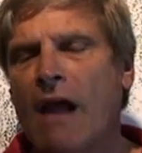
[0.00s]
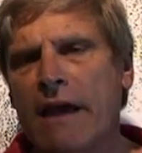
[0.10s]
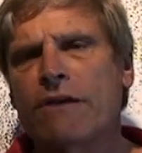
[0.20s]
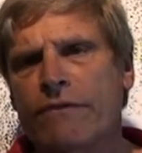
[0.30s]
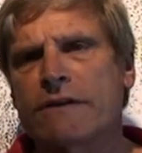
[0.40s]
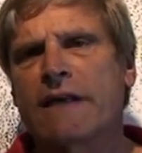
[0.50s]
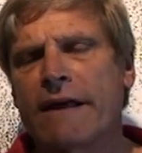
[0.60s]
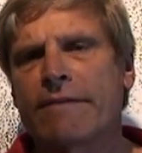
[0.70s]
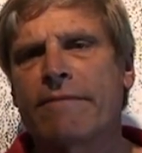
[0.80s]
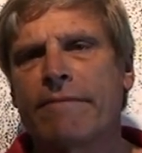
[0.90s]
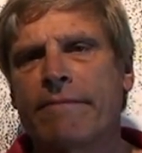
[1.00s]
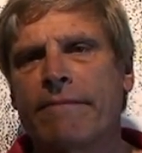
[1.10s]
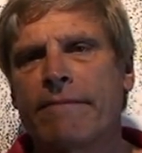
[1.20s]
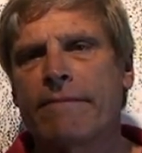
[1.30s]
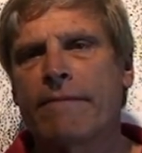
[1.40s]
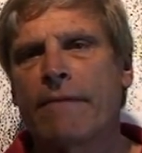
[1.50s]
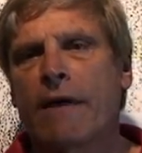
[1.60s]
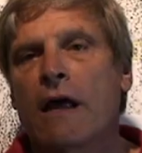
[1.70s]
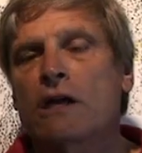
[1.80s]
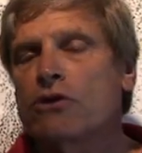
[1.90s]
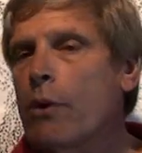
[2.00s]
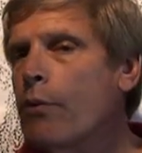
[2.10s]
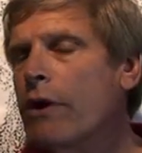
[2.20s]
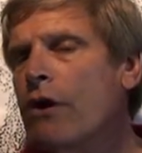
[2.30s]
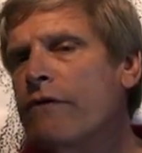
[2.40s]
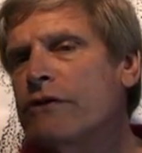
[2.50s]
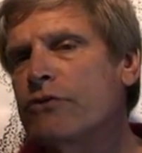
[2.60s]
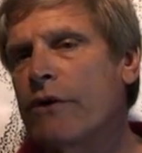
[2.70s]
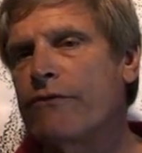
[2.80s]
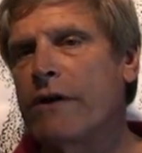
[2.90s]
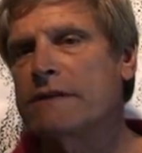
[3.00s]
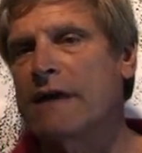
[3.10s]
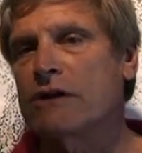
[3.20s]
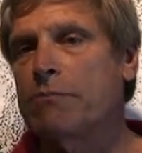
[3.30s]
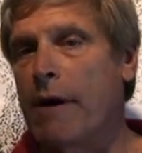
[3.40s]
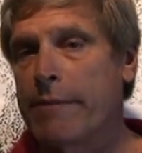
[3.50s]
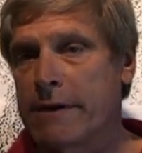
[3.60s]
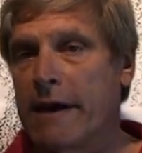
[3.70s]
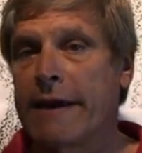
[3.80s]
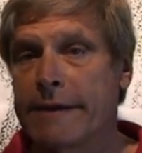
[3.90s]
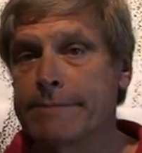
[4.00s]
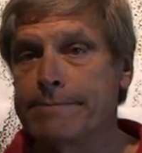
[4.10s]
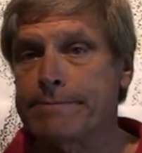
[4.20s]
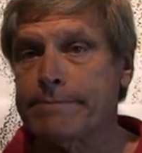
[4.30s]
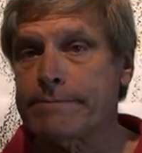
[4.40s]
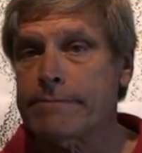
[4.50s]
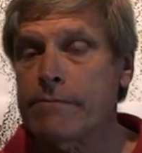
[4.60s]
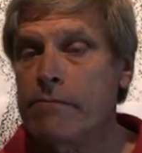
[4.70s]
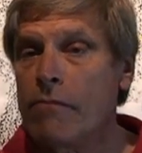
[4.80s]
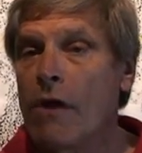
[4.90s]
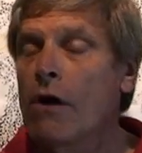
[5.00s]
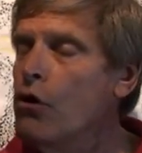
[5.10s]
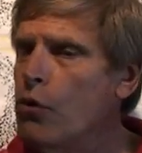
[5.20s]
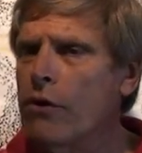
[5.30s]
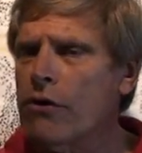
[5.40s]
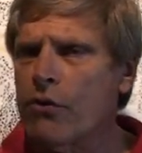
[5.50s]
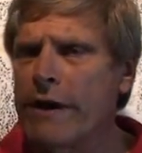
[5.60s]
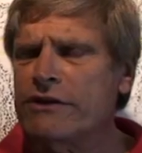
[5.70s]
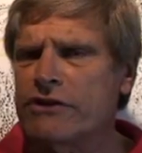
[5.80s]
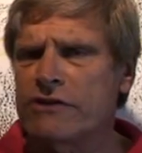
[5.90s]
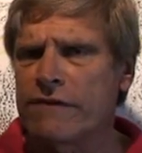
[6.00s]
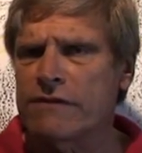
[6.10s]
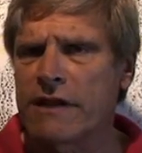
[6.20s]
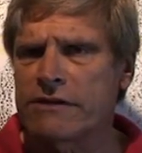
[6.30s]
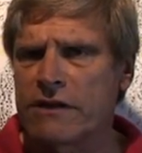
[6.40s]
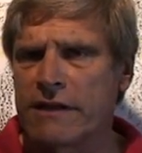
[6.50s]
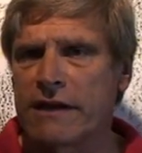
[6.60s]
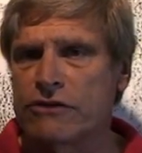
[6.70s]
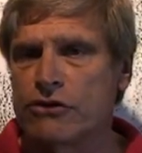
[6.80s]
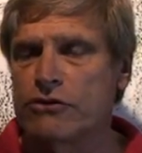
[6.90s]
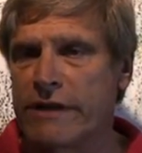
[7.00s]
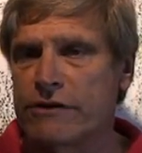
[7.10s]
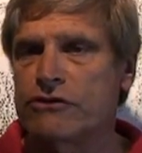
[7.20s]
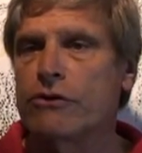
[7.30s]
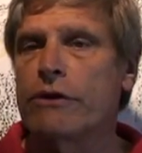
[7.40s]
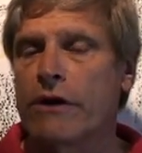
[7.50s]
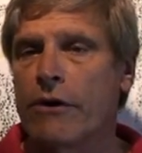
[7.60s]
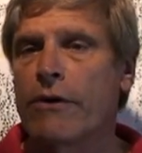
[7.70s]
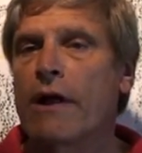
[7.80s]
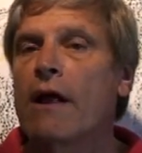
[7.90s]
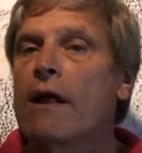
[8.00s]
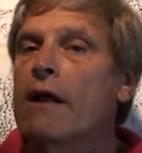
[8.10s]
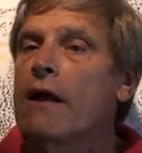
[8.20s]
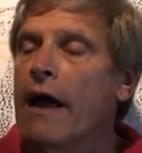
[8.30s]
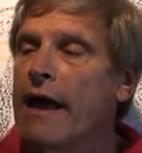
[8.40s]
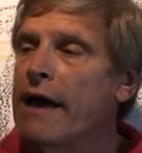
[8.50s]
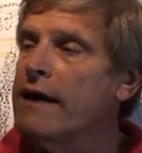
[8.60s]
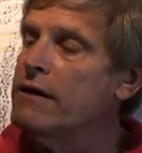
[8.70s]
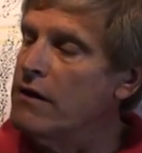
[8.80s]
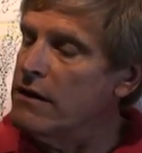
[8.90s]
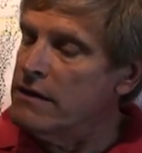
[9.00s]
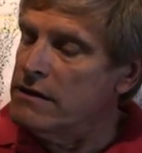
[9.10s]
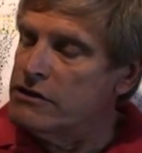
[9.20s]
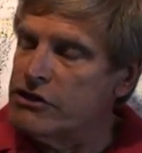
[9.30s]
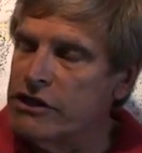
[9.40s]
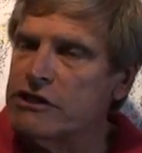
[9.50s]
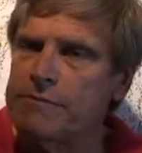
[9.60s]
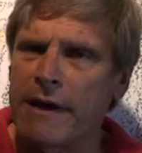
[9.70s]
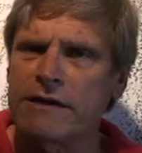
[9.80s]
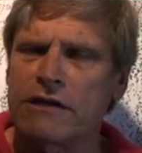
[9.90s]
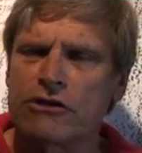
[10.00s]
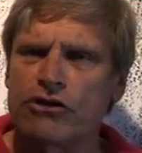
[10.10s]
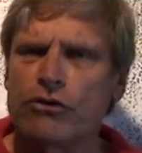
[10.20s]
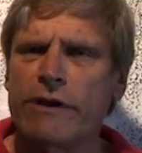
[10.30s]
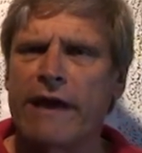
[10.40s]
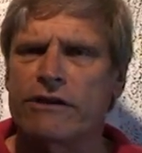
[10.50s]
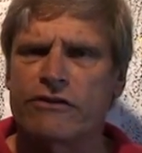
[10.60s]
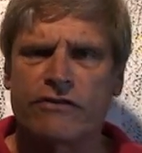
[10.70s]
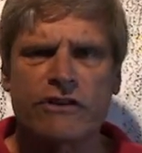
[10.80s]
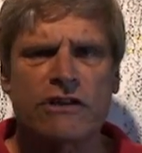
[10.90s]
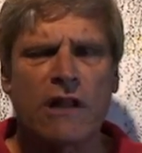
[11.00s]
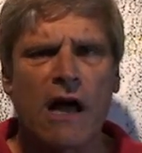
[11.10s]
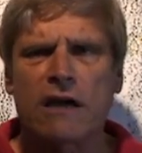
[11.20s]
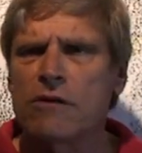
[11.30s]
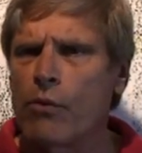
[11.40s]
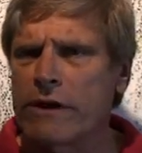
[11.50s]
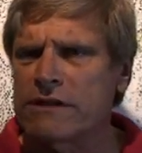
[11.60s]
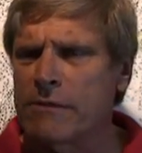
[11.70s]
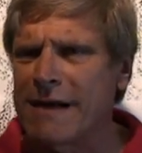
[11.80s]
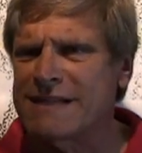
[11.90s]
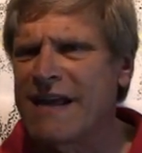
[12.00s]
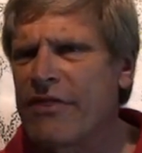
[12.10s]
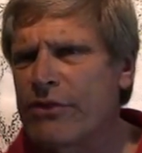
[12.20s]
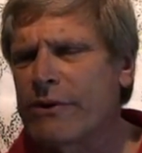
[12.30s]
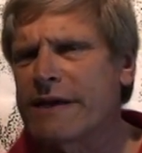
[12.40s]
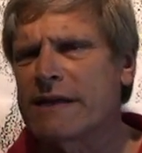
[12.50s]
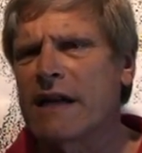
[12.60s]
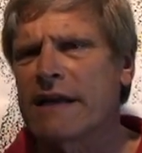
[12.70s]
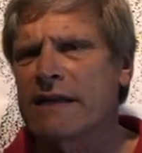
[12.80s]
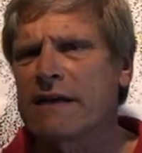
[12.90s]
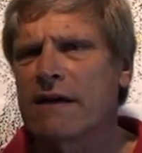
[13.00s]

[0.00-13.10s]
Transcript: I can fix that. So we went over to our friend's house, Bob and Diane, who were gracious enough to let us use their studio, and she spent 2 days, 6 o'clock in the morning till about 10:30 at night,